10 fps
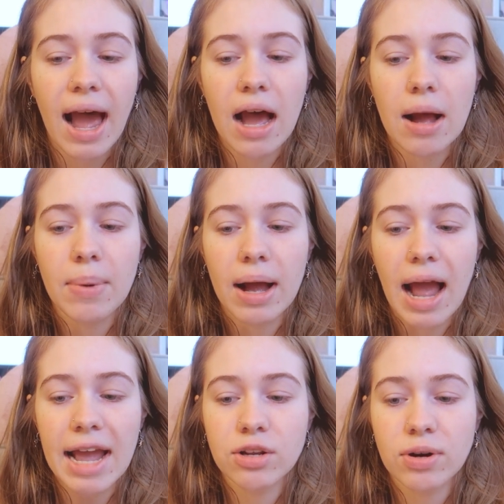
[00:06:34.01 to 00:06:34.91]

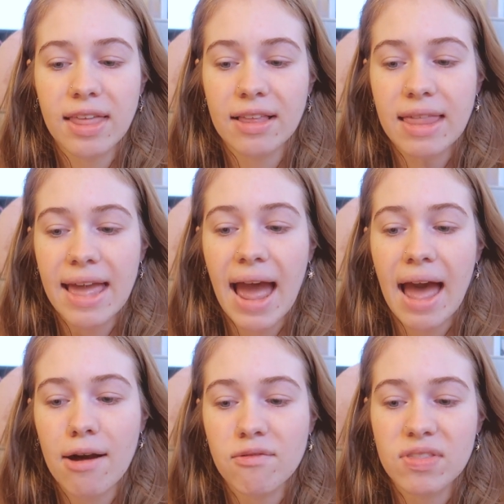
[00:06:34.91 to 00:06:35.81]
I agreed that they
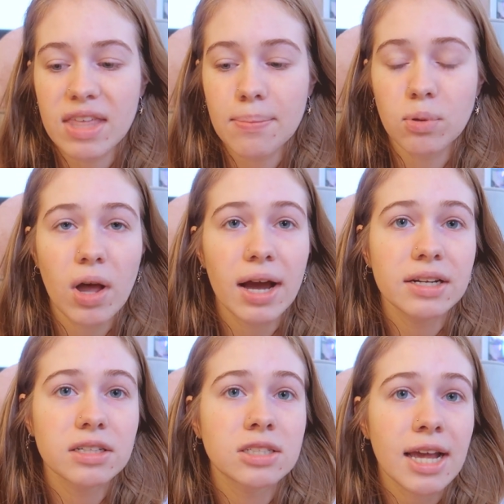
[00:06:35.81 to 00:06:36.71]
have the
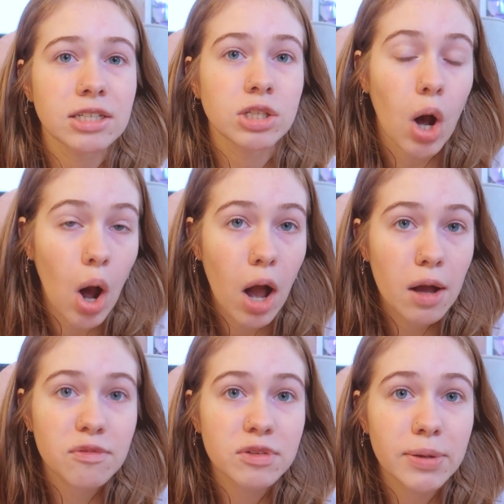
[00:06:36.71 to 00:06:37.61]
blood sent
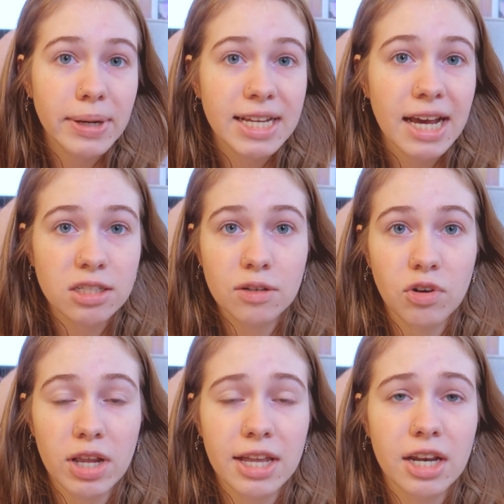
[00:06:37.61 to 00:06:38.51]
off to be tested
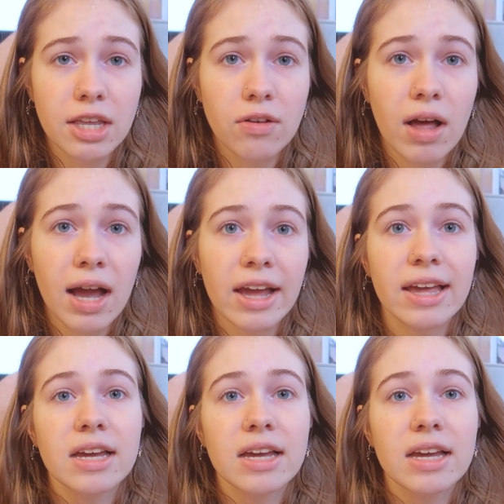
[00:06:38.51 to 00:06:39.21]
for E. cuniculi.